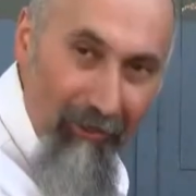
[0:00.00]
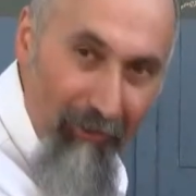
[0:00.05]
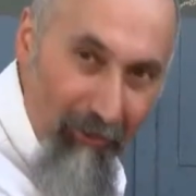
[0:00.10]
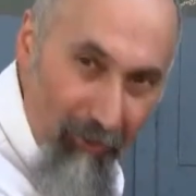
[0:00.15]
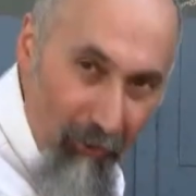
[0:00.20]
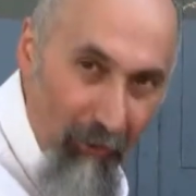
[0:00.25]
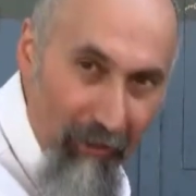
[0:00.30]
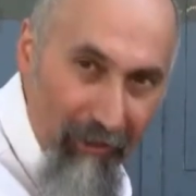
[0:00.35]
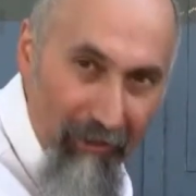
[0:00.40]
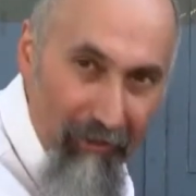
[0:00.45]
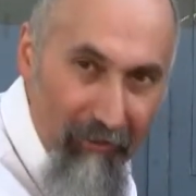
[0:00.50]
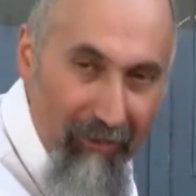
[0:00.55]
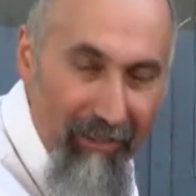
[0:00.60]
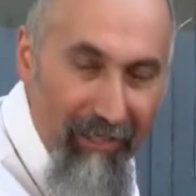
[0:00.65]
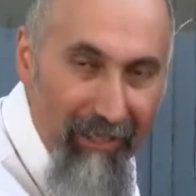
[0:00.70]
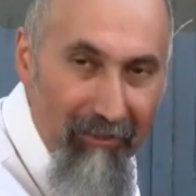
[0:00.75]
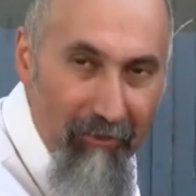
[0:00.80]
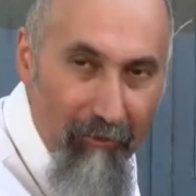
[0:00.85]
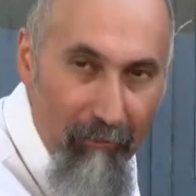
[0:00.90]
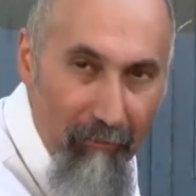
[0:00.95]
going to
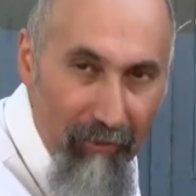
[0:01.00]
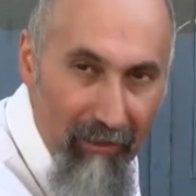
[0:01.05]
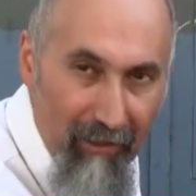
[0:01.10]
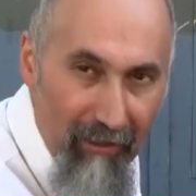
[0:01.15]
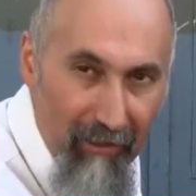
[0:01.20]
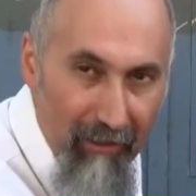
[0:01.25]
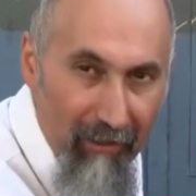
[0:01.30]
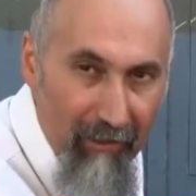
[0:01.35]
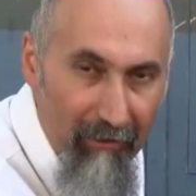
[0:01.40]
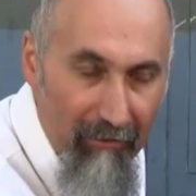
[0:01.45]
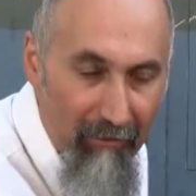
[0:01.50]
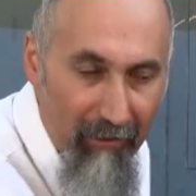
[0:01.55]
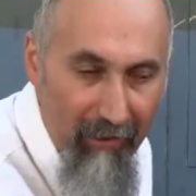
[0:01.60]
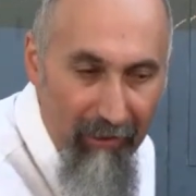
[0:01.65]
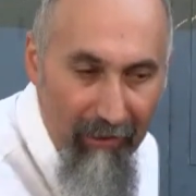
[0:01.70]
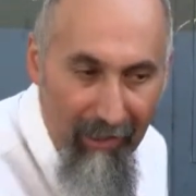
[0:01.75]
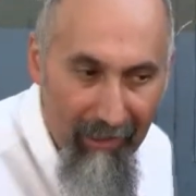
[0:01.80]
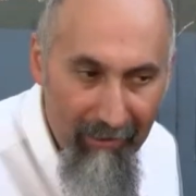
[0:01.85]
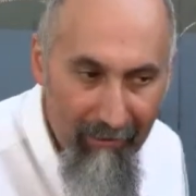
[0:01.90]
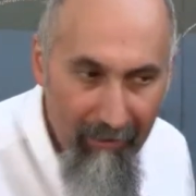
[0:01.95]
get to B,
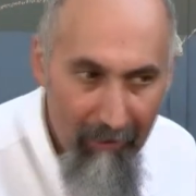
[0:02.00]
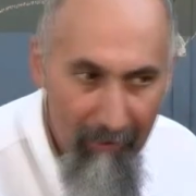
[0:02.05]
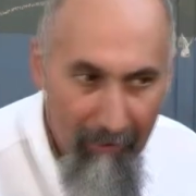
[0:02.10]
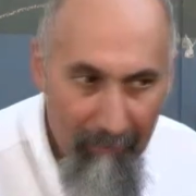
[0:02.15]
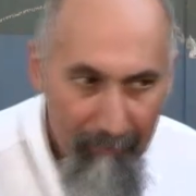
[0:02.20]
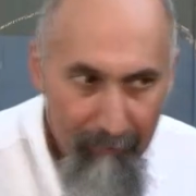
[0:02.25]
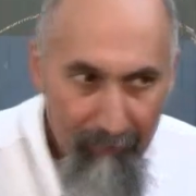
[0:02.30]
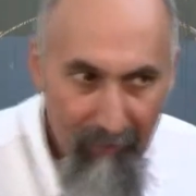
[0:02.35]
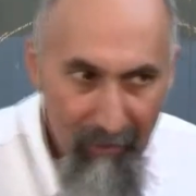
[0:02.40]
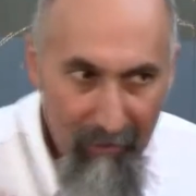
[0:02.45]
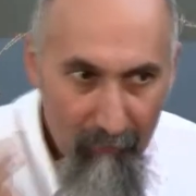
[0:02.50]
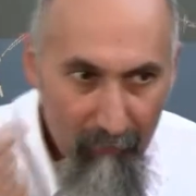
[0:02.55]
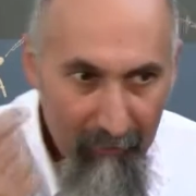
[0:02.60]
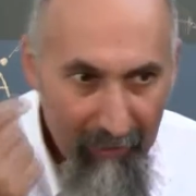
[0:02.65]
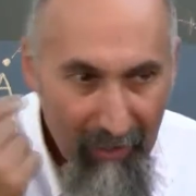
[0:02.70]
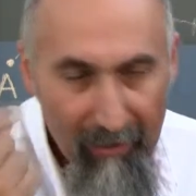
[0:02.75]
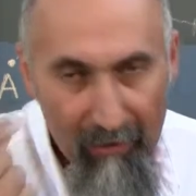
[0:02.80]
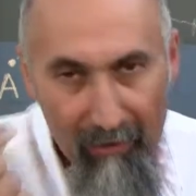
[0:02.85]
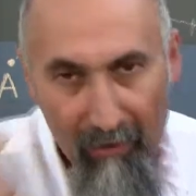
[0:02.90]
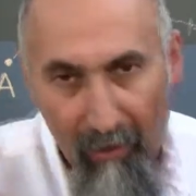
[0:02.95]
right? And when
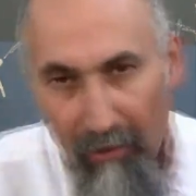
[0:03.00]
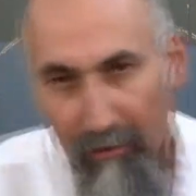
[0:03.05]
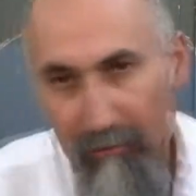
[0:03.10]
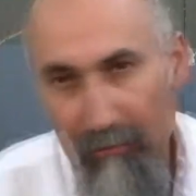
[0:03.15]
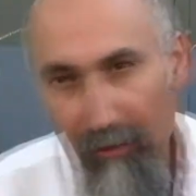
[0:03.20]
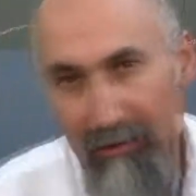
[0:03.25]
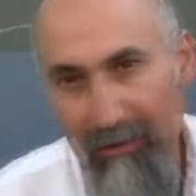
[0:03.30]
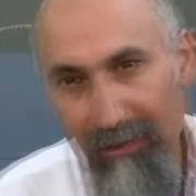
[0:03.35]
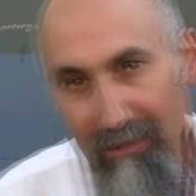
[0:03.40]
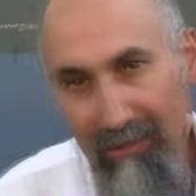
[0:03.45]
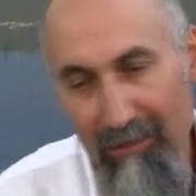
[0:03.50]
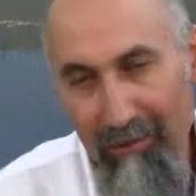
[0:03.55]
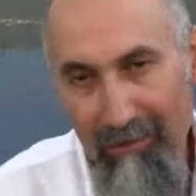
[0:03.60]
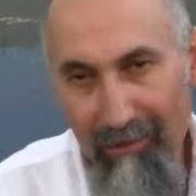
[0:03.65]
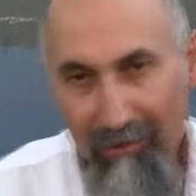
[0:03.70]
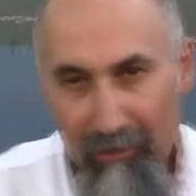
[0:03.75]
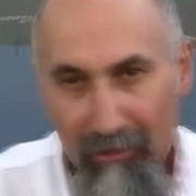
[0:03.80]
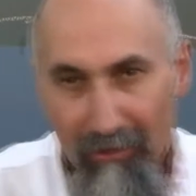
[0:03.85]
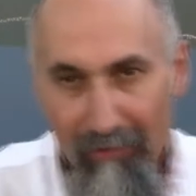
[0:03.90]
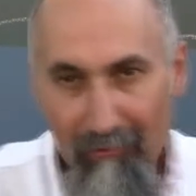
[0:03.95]
I thought about this
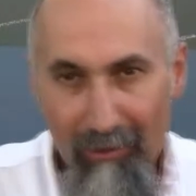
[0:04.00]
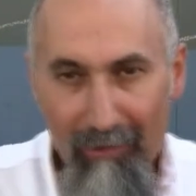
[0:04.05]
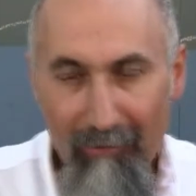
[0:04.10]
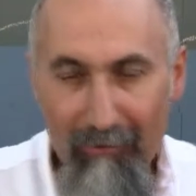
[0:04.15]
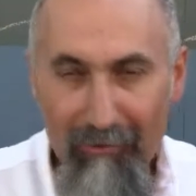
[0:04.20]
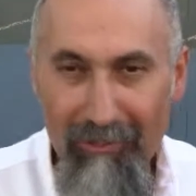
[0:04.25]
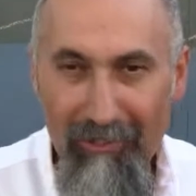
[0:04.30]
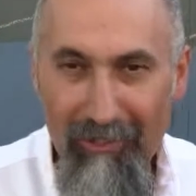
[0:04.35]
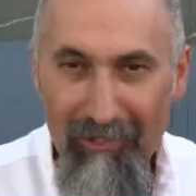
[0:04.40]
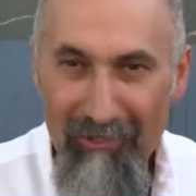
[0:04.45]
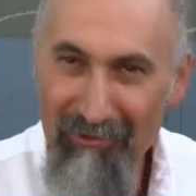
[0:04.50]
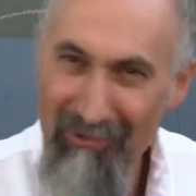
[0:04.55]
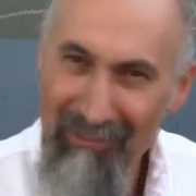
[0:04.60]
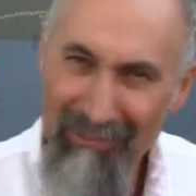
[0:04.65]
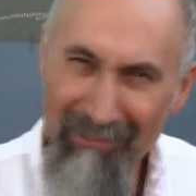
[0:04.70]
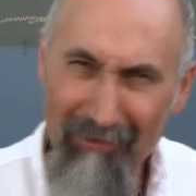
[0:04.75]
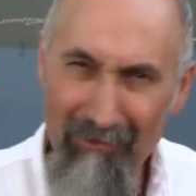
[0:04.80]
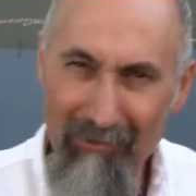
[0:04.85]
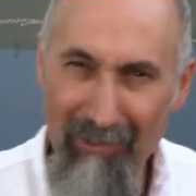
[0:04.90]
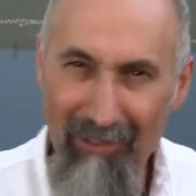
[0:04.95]
initially when I was introduced
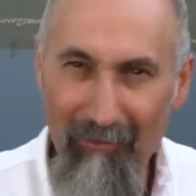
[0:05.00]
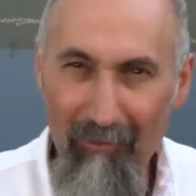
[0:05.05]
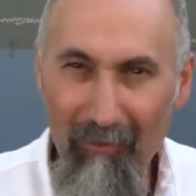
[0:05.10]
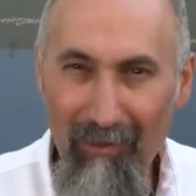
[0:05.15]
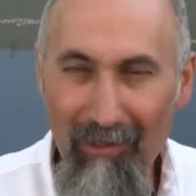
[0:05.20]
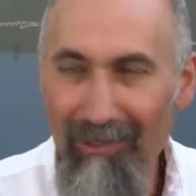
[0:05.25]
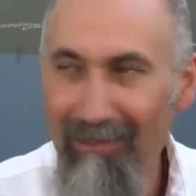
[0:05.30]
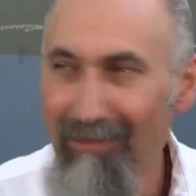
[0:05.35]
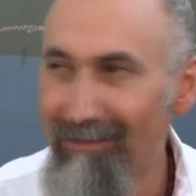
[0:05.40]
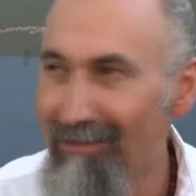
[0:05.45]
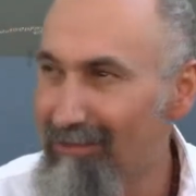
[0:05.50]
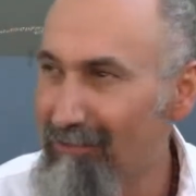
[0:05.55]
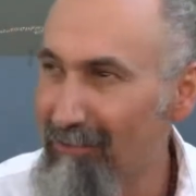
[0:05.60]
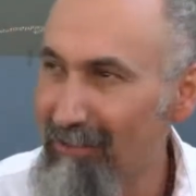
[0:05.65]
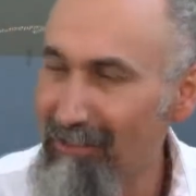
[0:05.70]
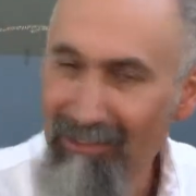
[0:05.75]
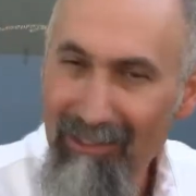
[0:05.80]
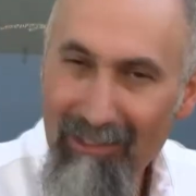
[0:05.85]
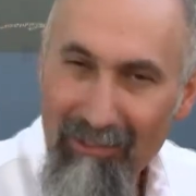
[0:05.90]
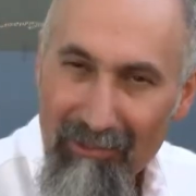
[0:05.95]
to this, I was like, "What? it doesn't
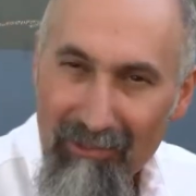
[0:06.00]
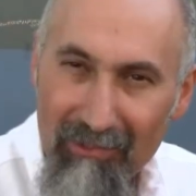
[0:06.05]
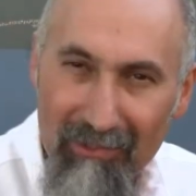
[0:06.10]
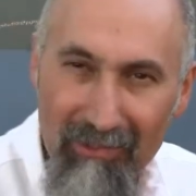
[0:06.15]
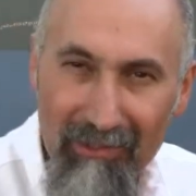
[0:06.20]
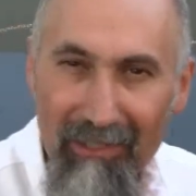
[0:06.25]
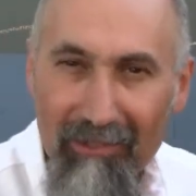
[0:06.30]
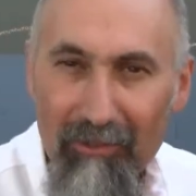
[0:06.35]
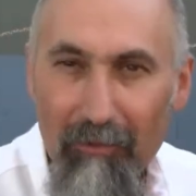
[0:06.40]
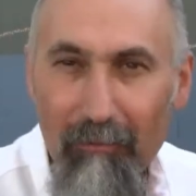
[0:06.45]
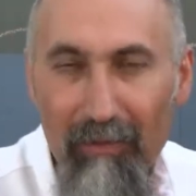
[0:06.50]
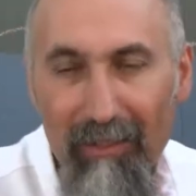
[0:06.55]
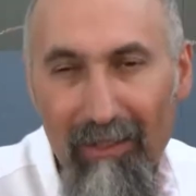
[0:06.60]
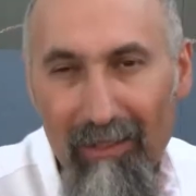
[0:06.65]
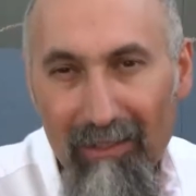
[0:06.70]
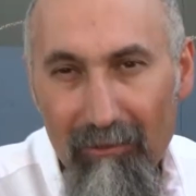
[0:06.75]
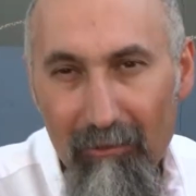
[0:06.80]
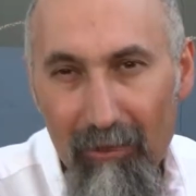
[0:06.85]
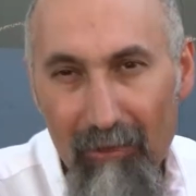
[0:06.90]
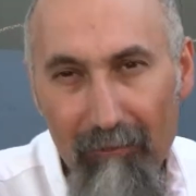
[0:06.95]
make sense. You're going to get to B
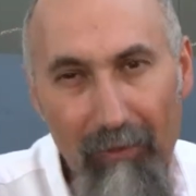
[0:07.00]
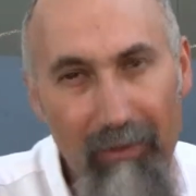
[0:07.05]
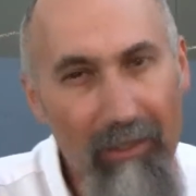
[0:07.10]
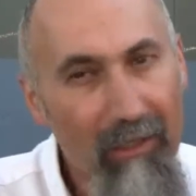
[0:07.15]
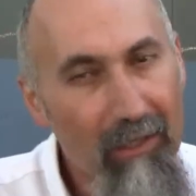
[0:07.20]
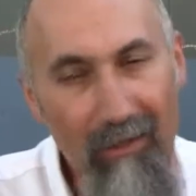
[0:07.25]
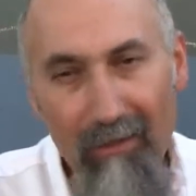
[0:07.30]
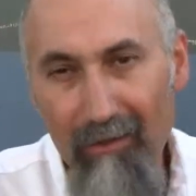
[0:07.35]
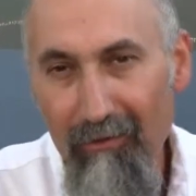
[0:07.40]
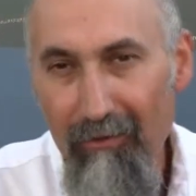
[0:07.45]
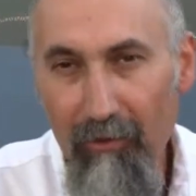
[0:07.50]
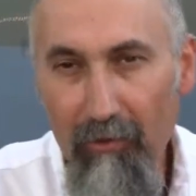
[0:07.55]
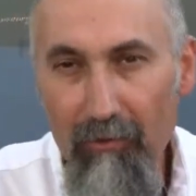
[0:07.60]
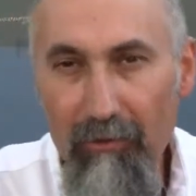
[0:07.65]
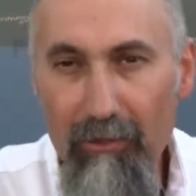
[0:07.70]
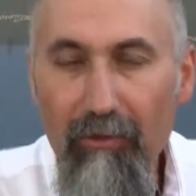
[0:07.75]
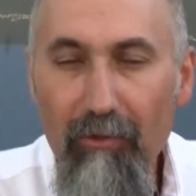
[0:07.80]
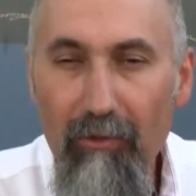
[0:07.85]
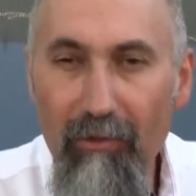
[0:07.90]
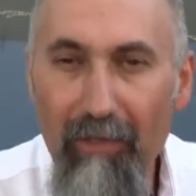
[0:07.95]
anyway, but you're
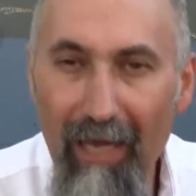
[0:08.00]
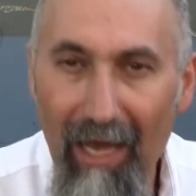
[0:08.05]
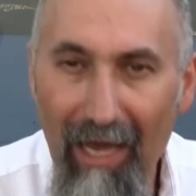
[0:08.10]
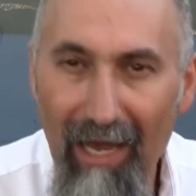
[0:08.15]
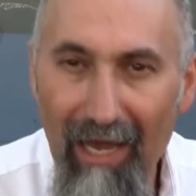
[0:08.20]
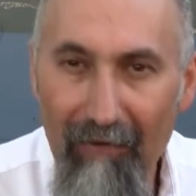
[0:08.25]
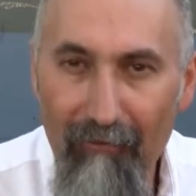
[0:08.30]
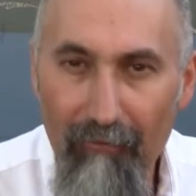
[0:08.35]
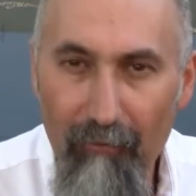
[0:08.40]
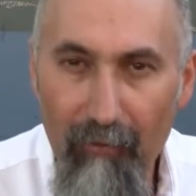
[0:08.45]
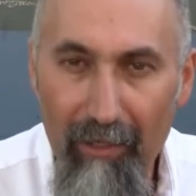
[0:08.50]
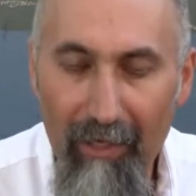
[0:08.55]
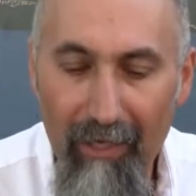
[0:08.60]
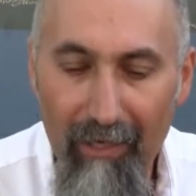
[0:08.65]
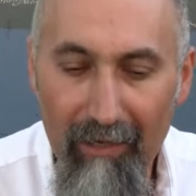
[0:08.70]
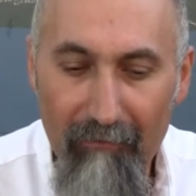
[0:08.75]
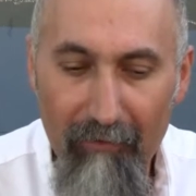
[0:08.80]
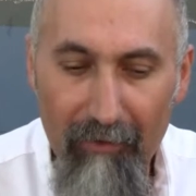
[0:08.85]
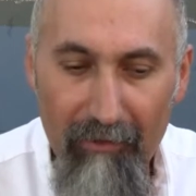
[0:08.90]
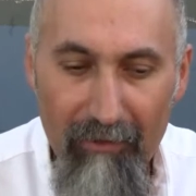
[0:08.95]
only going halfway
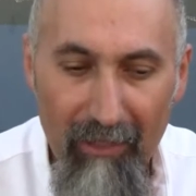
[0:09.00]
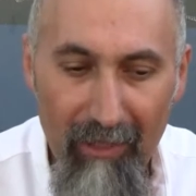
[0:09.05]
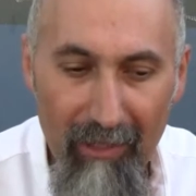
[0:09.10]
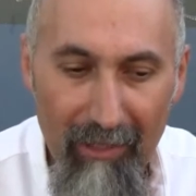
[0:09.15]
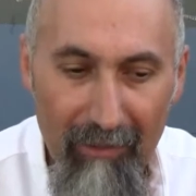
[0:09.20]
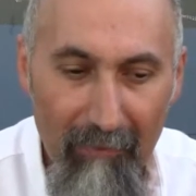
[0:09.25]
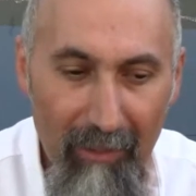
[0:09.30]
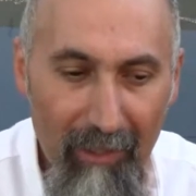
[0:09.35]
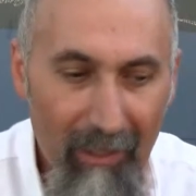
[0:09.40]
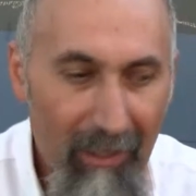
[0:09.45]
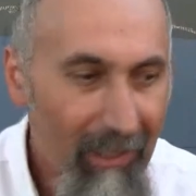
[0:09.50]
every time.